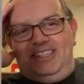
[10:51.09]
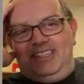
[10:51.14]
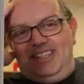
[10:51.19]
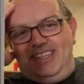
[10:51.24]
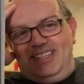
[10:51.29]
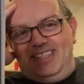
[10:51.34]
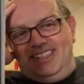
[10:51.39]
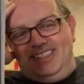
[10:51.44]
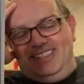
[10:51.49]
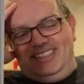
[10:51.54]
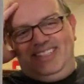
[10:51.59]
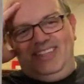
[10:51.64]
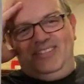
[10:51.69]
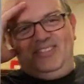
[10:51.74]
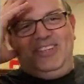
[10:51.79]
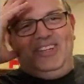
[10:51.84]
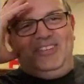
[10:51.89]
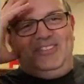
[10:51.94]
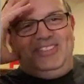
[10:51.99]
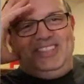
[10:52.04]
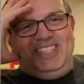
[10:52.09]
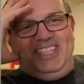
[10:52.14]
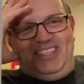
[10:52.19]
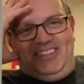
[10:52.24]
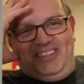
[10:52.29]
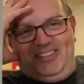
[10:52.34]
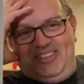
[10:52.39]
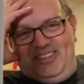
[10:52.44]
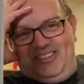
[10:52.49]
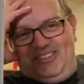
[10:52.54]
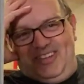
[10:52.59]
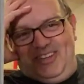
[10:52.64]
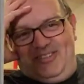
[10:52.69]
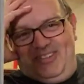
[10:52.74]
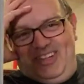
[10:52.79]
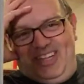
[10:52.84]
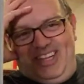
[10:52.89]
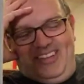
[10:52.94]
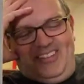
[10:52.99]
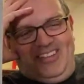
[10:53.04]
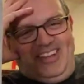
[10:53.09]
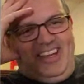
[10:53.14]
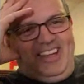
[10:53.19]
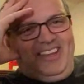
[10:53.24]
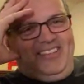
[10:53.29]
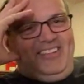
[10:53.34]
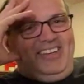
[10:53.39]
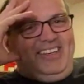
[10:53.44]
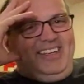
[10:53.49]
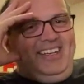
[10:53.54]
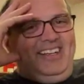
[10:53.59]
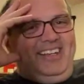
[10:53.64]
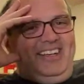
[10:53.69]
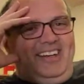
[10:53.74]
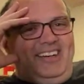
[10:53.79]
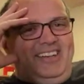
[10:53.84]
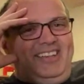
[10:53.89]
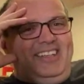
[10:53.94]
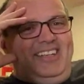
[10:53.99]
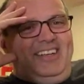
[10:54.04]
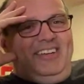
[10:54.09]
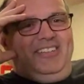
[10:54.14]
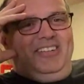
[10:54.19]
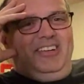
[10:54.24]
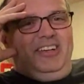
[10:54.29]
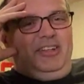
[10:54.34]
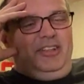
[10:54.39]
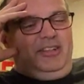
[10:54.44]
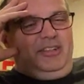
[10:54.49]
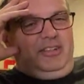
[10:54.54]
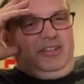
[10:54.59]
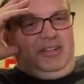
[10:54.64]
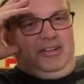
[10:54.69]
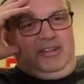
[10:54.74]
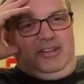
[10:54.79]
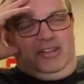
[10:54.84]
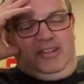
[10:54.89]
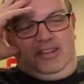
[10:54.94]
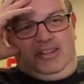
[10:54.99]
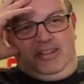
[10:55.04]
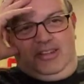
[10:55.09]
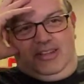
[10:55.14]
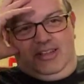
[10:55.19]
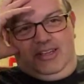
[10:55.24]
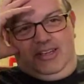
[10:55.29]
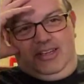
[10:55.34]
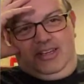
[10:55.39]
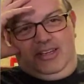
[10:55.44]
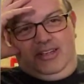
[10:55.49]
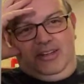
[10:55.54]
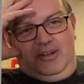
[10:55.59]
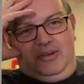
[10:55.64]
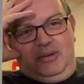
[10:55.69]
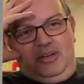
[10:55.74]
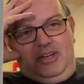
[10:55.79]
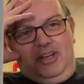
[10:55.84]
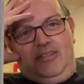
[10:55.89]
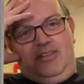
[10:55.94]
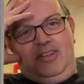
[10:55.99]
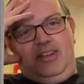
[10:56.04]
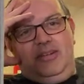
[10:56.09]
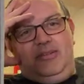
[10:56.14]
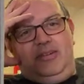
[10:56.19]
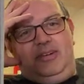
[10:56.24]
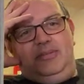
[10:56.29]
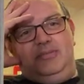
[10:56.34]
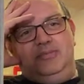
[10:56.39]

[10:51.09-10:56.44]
It doesn't sometimes shut off the replay of the other one. I don't know, the audio of the other one.